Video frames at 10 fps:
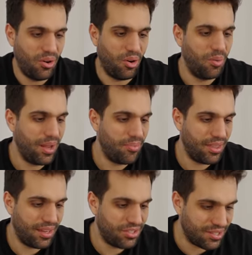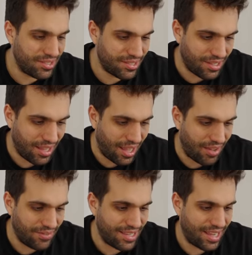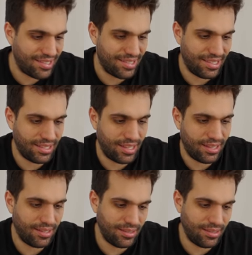or maybe they just haven't tested it yet.